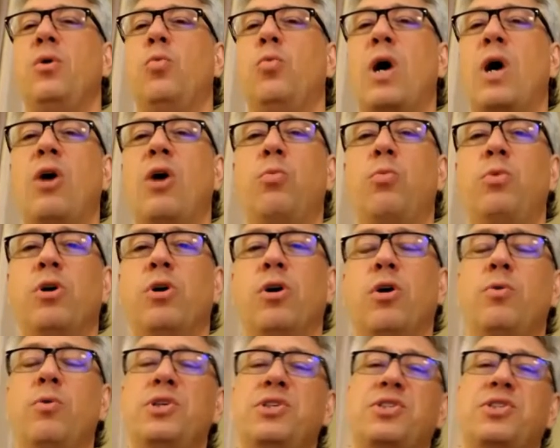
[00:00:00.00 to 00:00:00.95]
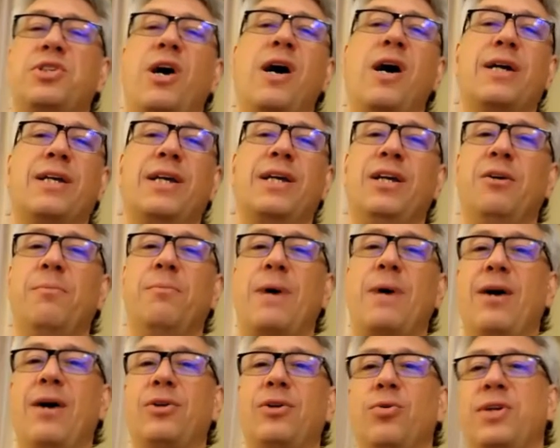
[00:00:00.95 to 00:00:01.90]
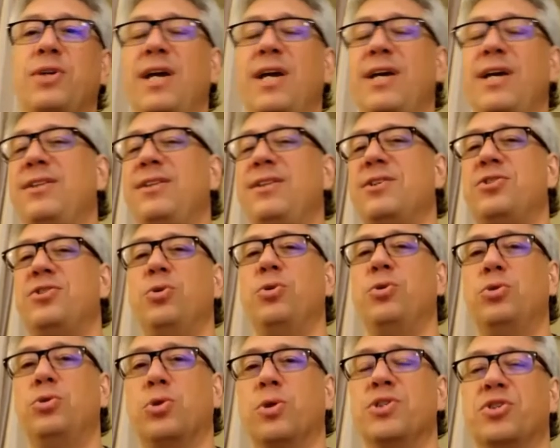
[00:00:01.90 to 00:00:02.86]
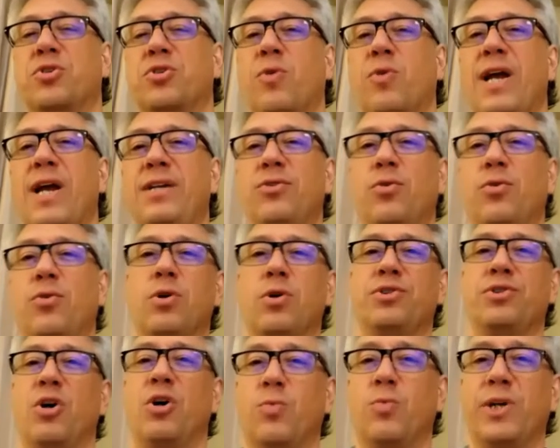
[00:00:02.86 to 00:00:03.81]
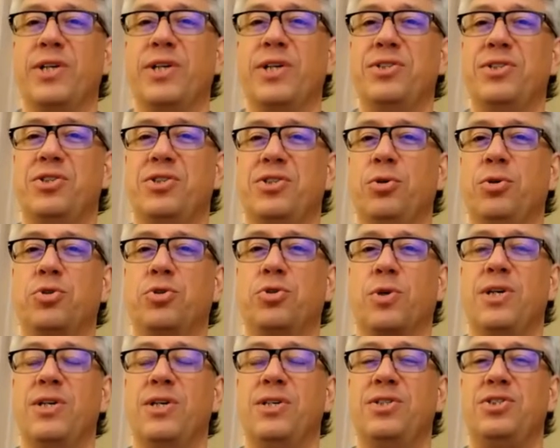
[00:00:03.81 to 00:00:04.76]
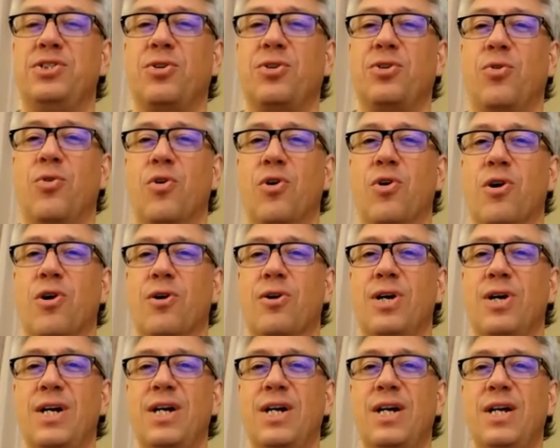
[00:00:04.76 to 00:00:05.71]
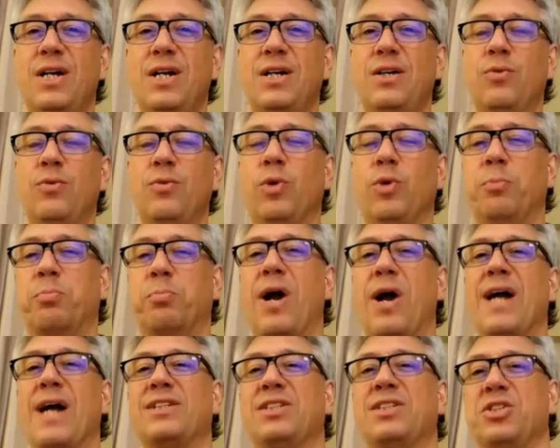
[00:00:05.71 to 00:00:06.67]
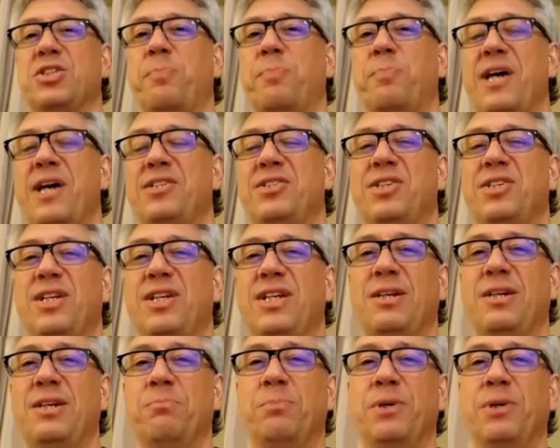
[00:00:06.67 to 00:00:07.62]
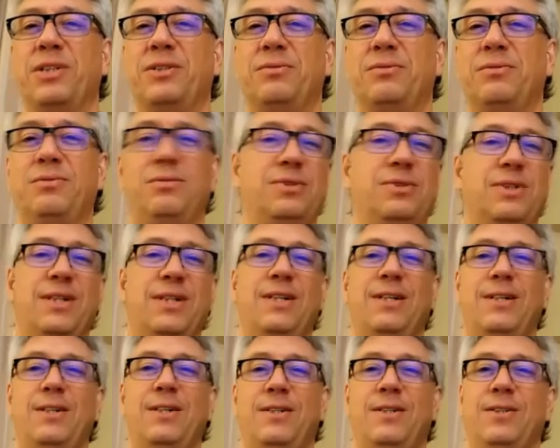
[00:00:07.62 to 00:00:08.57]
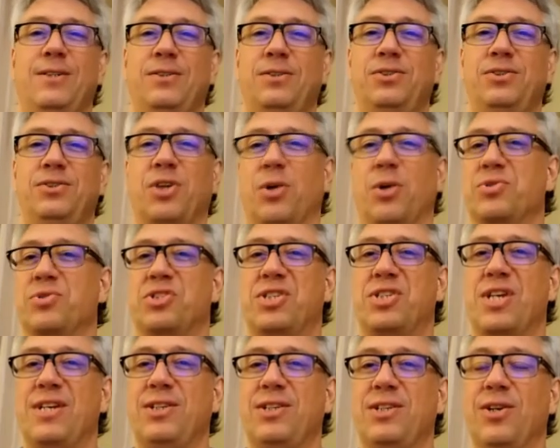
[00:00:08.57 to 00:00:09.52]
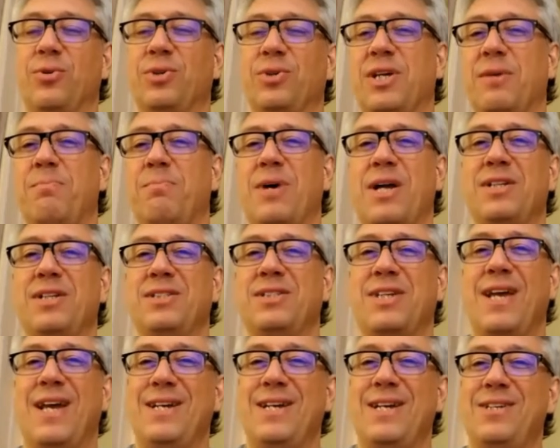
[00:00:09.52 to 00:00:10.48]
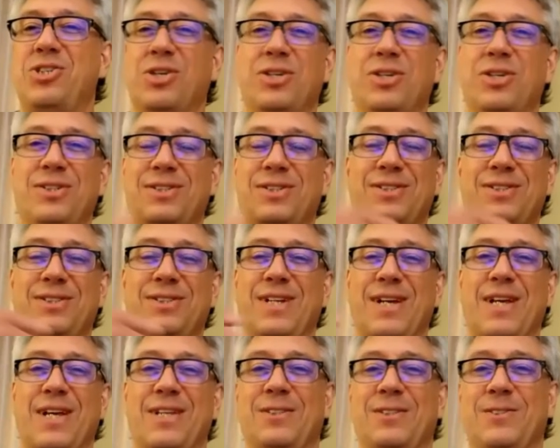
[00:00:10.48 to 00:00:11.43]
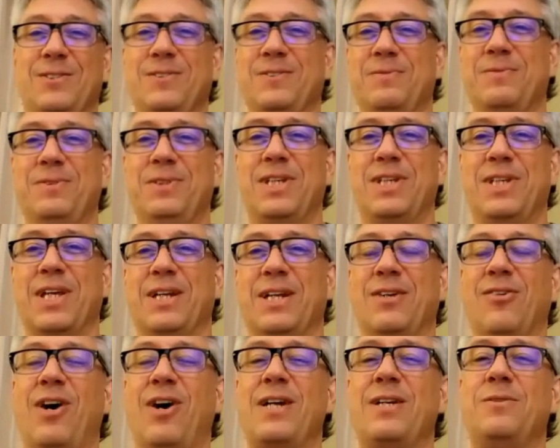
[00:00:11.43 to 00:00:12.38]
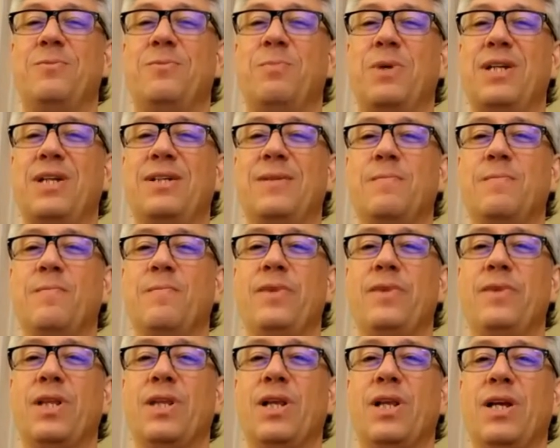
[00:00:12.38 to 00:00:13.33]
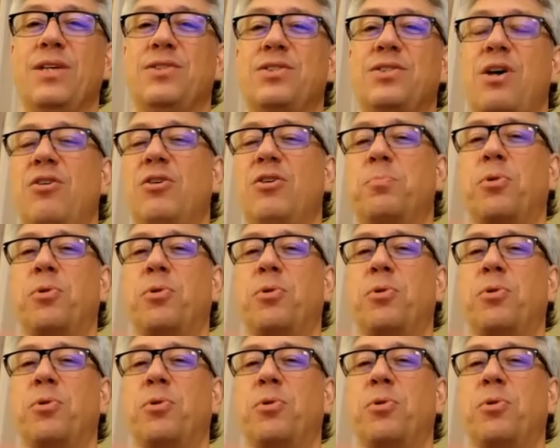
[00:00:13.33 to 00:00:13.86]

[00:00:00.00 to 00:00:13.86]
while we're always talking about, okay, this sutra is great, or don't read sutras, or we practice by sitting, but don't sit, you don't get meditation and get enlightenment. It's all a